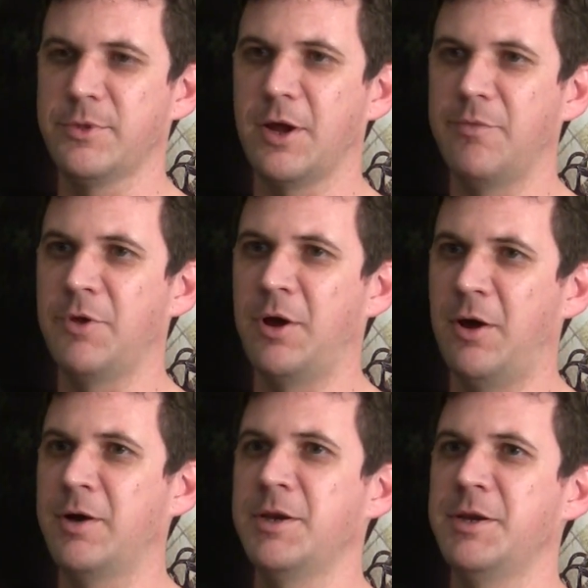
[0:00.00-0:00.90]
Of the
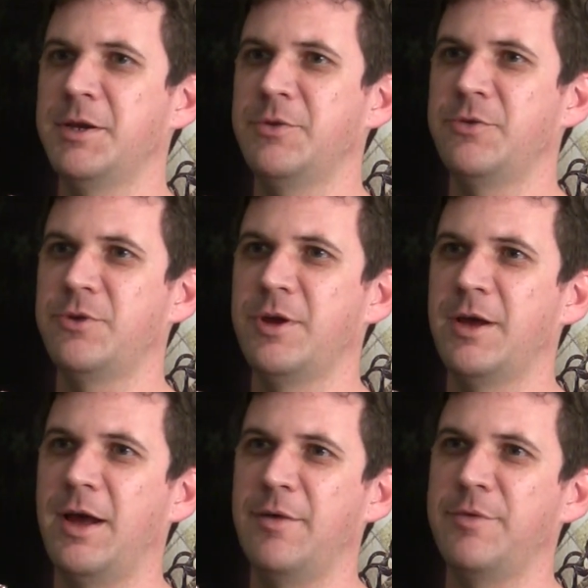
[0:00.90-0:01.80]
Hongdians,
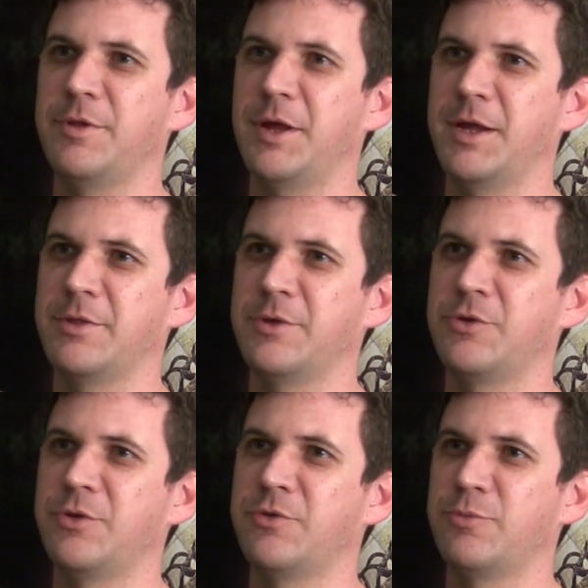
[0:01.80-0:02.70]
I feel like this
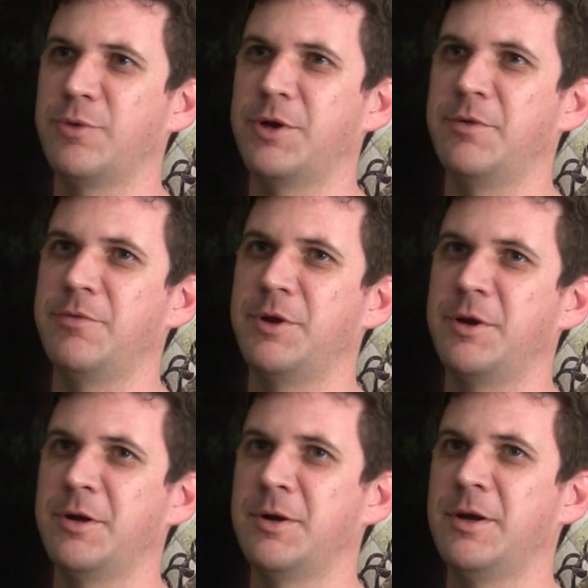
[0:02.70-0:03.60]
is one of
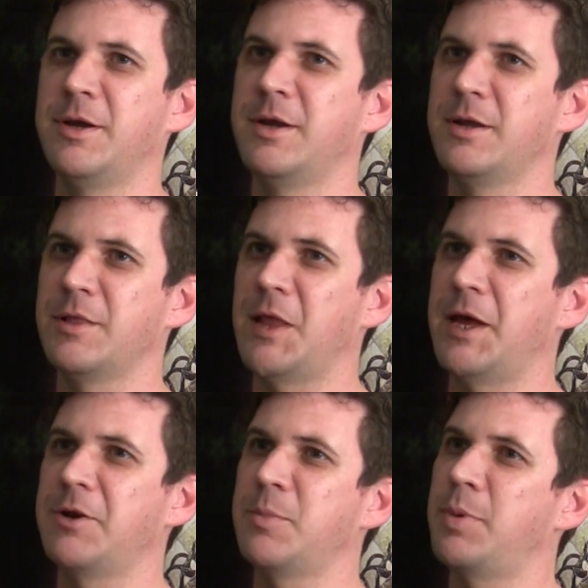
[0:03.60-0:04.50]
their
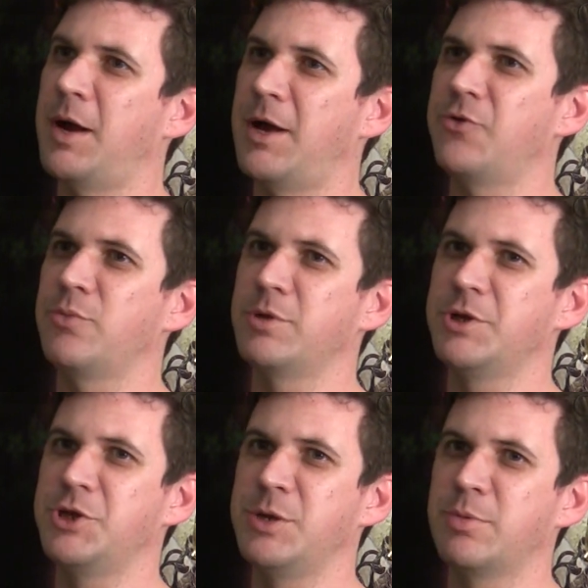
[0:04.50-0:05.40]
lighter, possibly
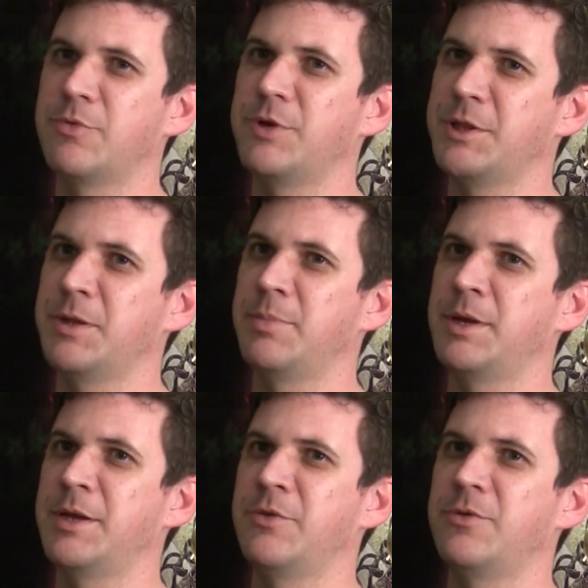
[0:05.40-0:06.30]
cheaper feeling
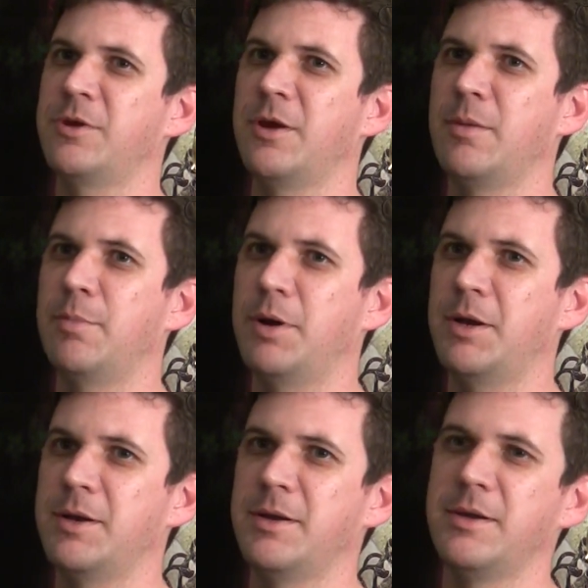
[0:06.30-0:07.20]
pens,
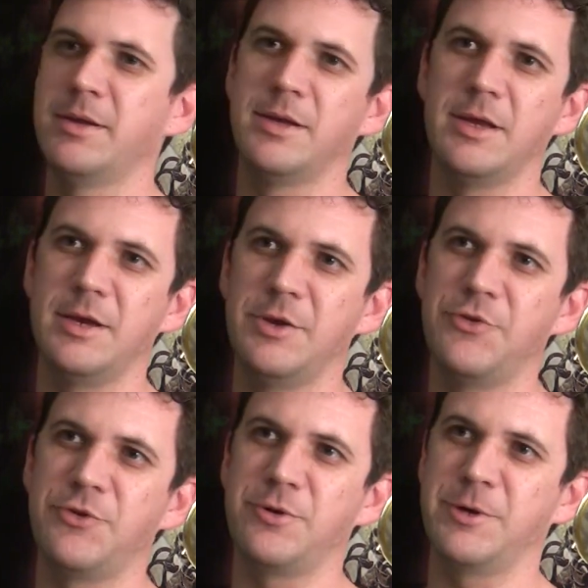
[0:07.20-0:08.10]
but it is
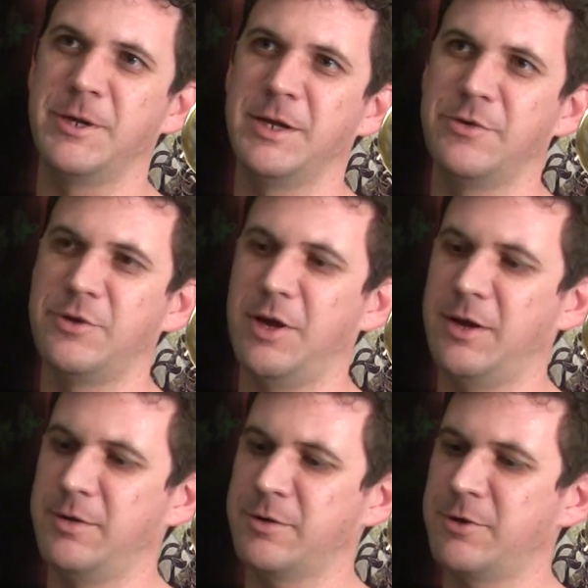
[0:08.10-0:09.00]
sturdy. It's
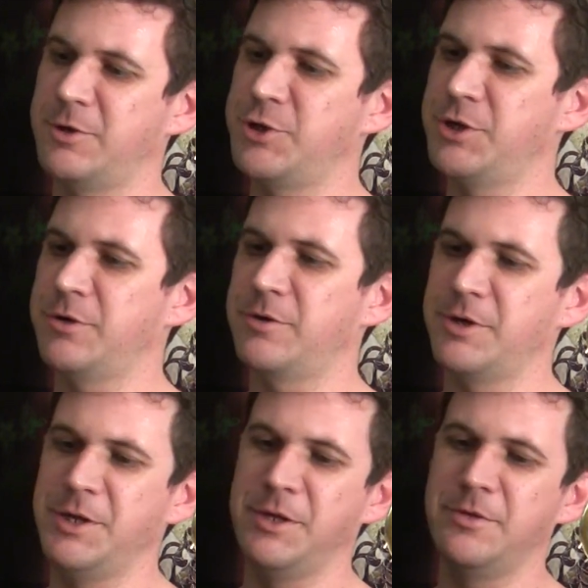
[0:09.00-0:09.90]
not crunchy
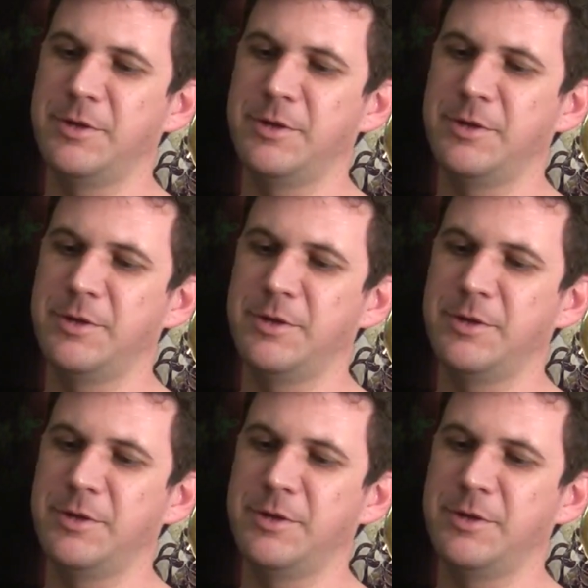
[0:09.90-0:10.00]
underneath.